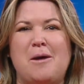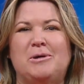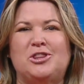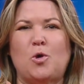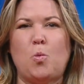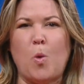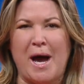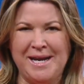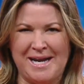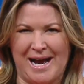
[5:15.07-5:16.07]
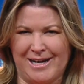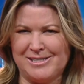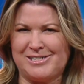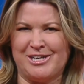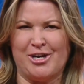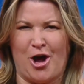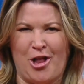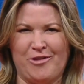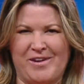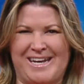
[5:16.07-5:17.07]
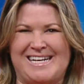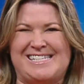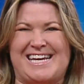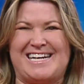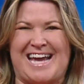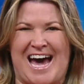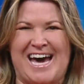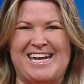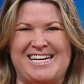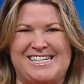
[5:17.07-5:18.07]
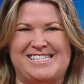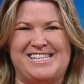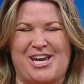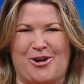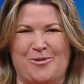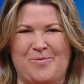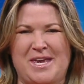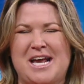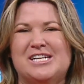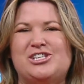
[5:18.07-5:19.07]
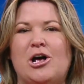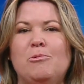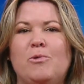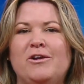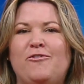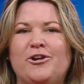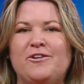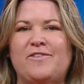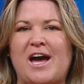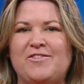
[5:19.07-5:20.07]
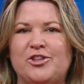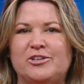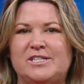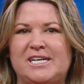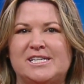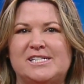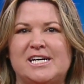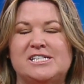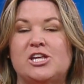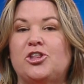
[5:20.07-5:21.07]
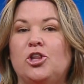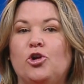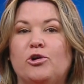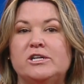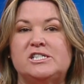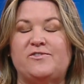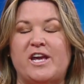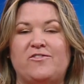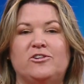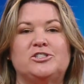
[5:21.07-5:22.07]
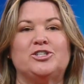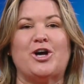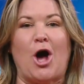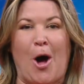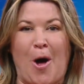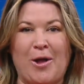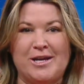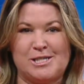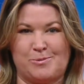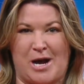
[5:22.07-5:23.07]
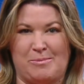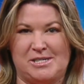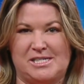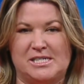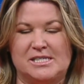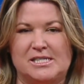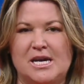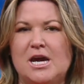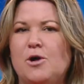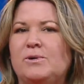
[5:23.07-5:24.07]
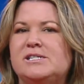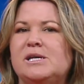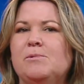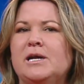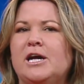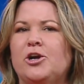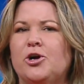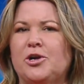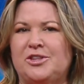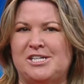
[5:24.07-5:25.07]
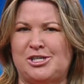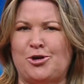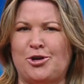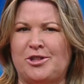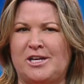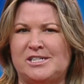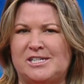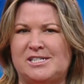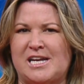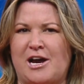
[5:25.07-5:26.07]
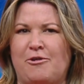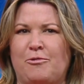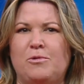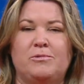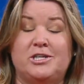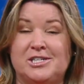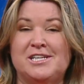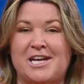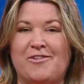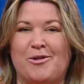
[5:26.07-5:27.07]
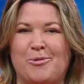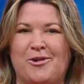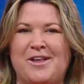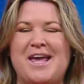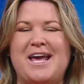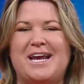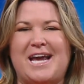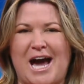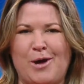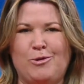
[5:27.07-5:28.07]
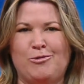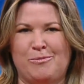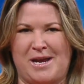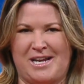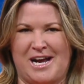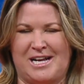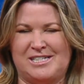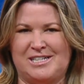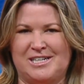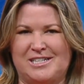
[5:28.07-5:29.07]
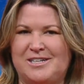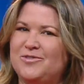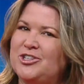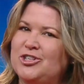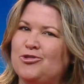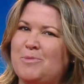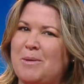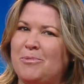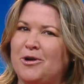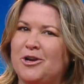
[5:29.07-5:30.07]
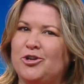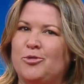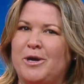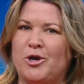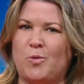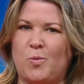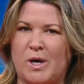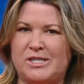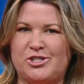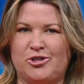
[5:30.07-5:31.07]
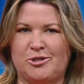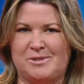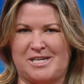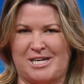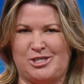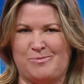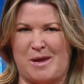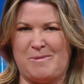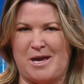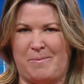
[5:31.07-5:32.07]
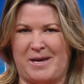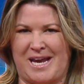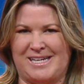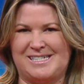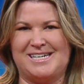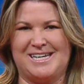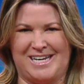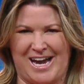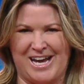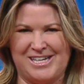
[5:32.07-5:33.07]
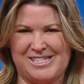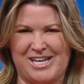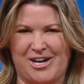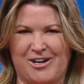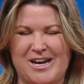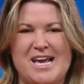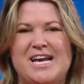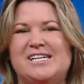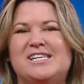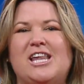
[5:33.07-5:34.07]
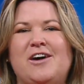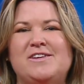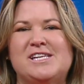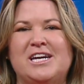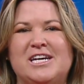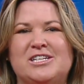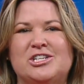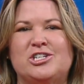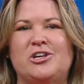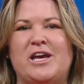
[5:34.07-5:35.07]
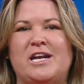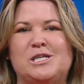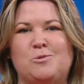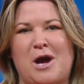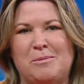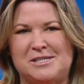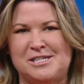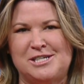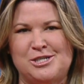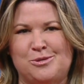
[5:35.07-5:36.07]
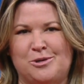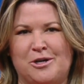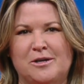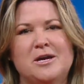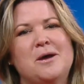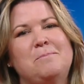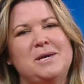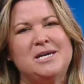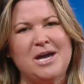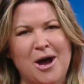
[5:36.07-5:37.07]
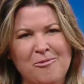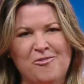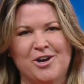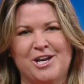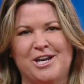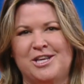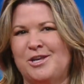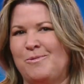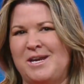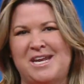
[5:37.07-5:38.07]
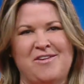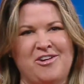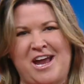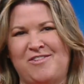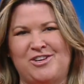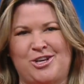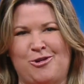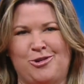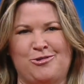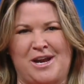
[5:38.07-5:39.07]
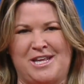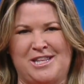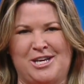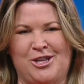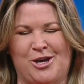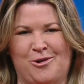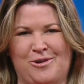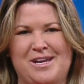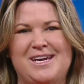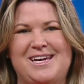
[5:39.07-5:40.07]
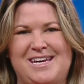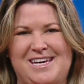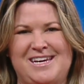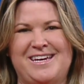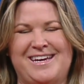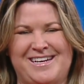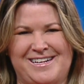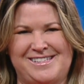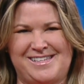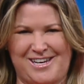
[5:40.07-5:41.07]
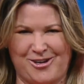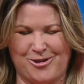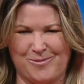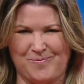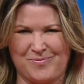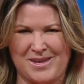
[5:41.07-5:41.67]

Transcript: But the one constant in all of it is that God is there. Psalm 145:13 says, The Lord is faithful to all his promises. When someone on this earth lets us down, which is inevitable, God will remain constant. Just remember, no matter what circumstance you may be up against, God is there. His love is unconditional and his promises endure. Be comforted that we never have to go through anything alone. He is here.